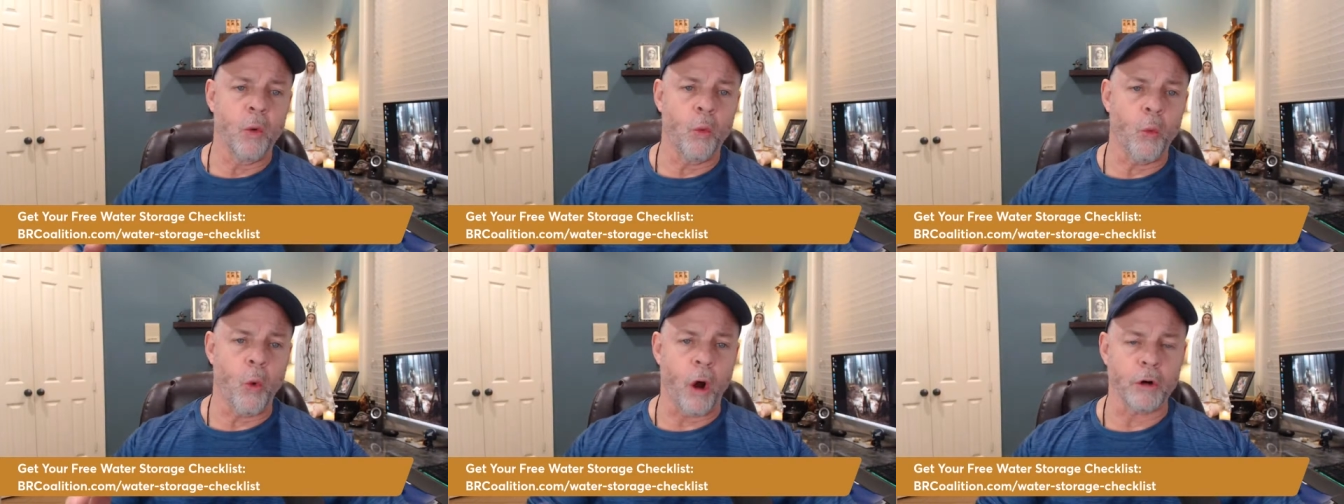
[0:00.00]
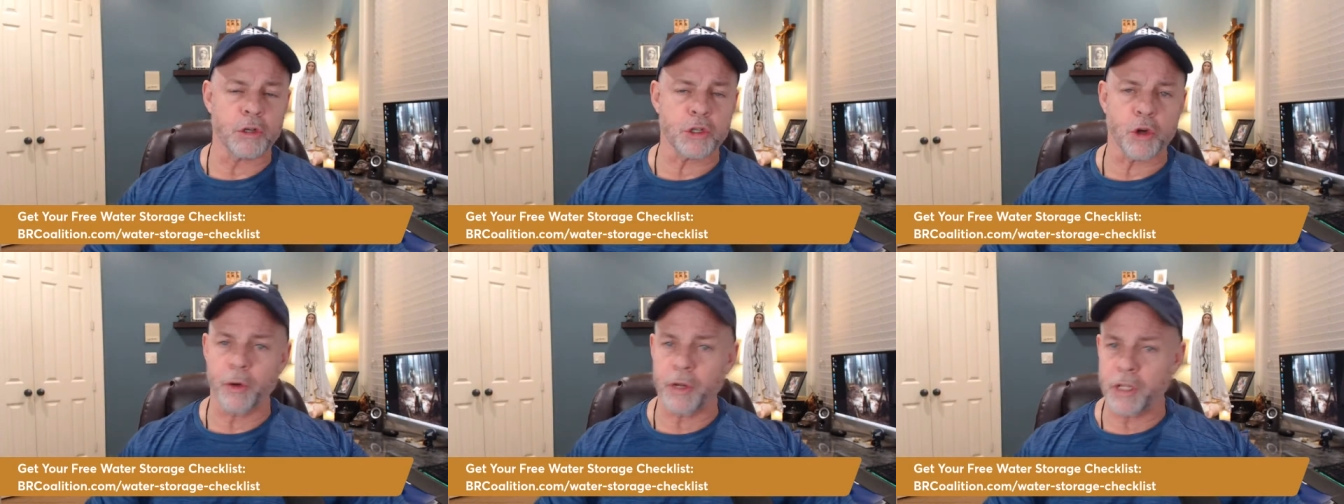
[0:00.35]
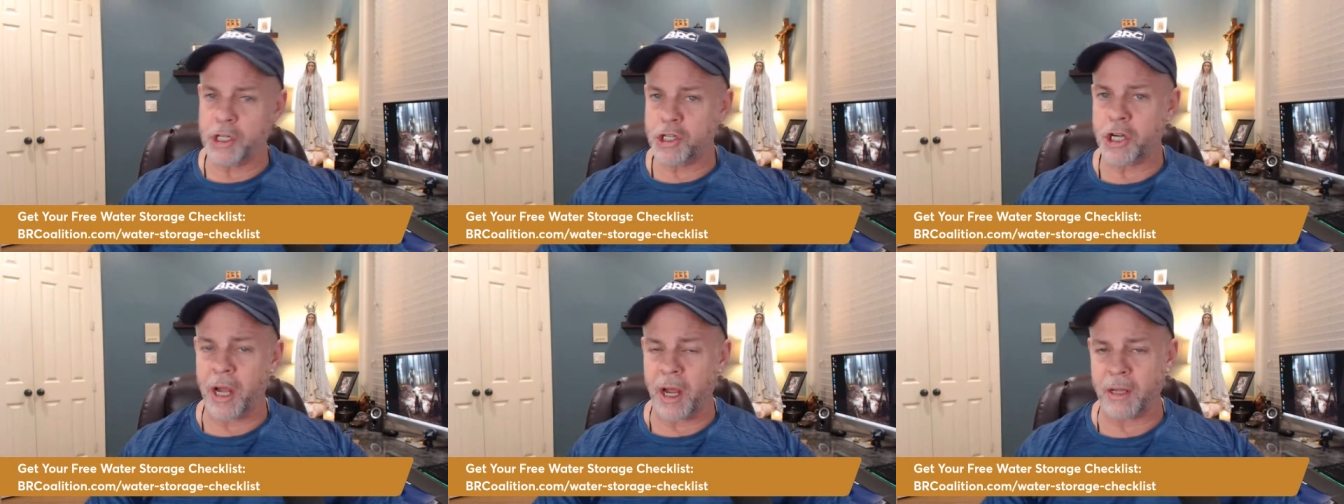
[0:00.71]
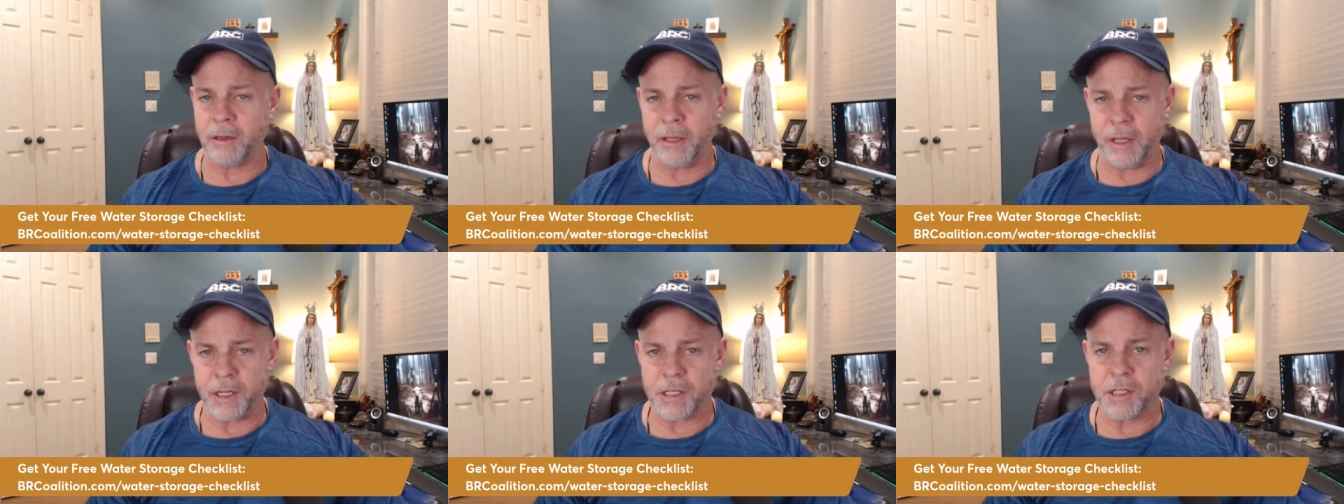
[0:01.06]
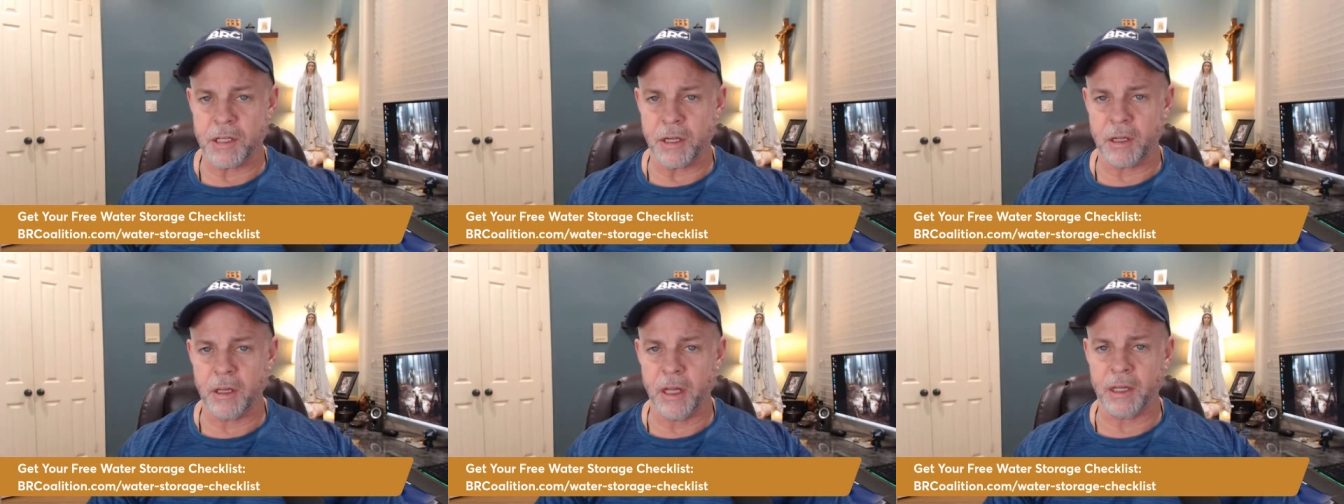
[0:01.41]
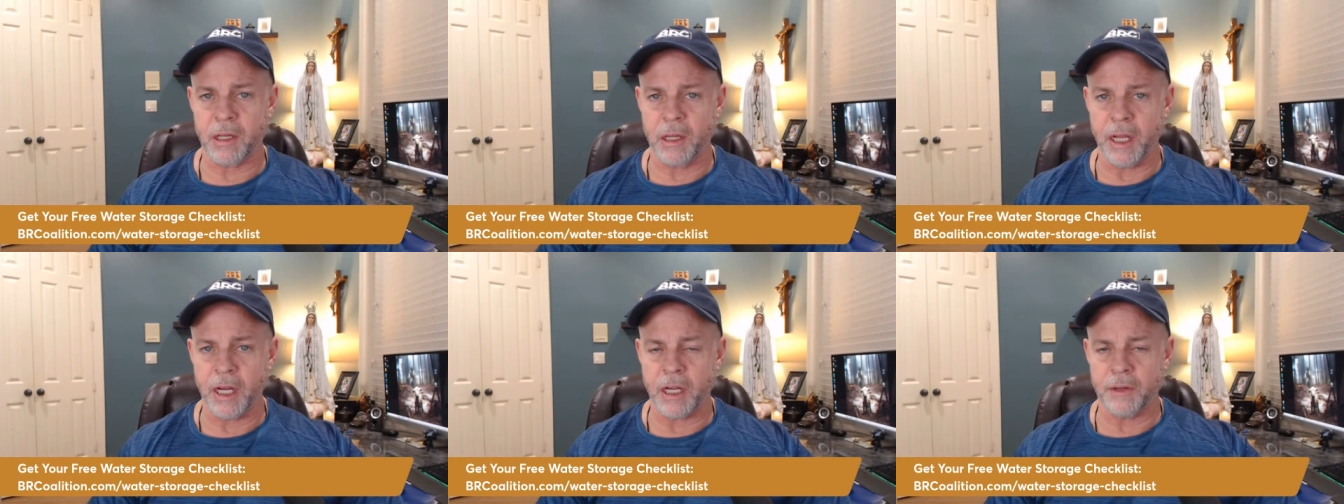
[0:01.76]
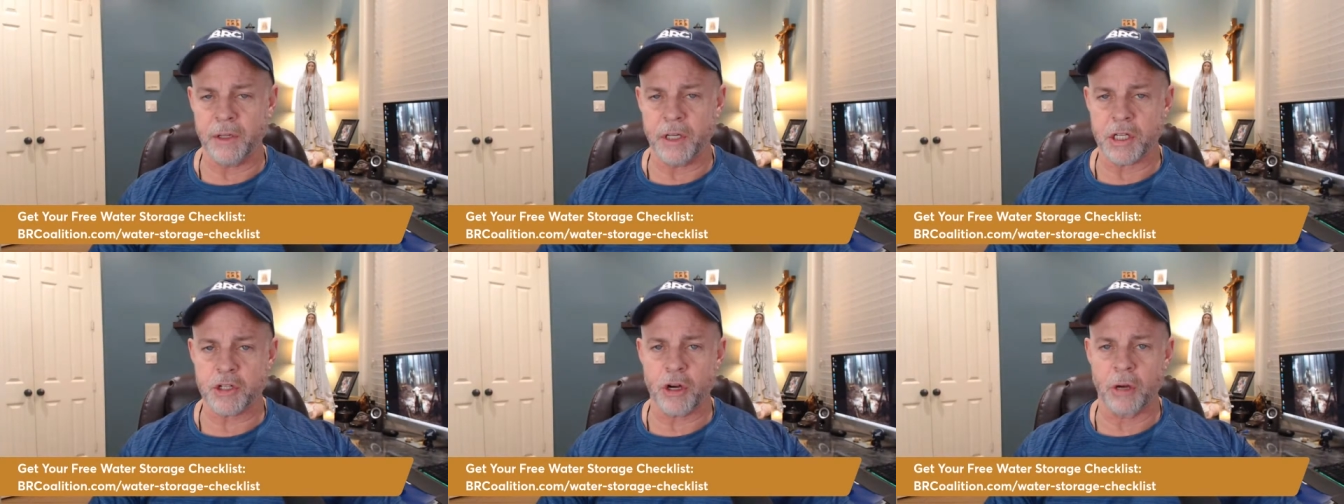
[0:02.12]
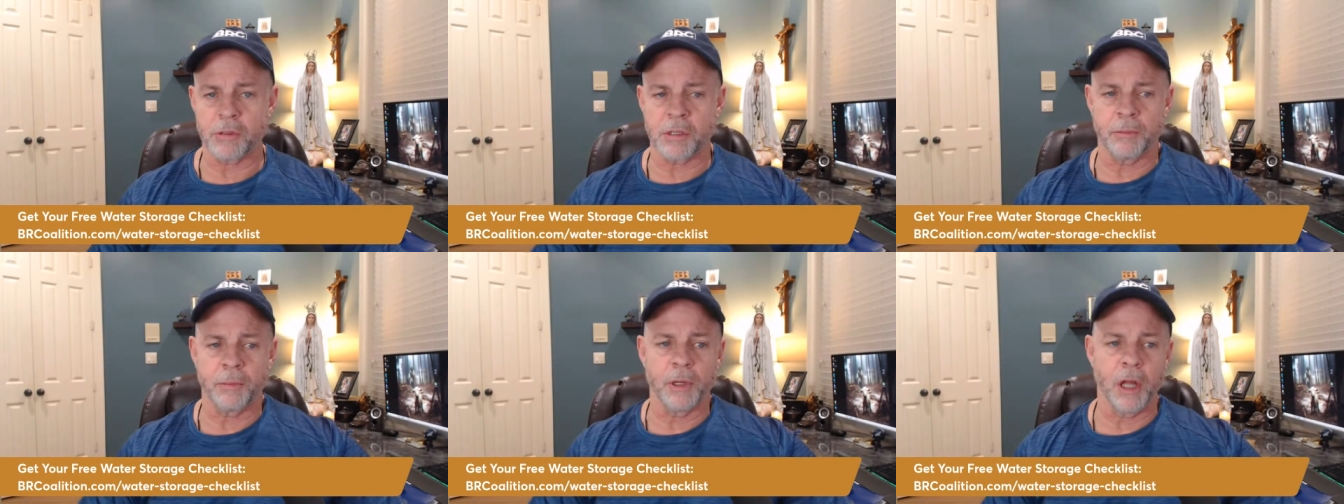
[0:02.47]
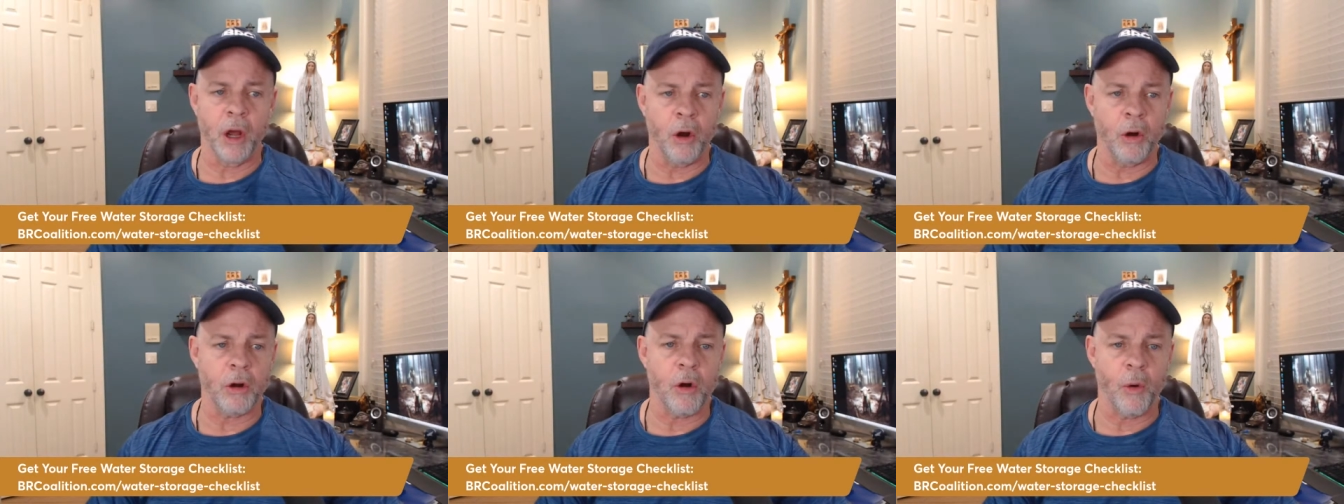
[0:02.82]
water storage checklist. Click the link in the description below.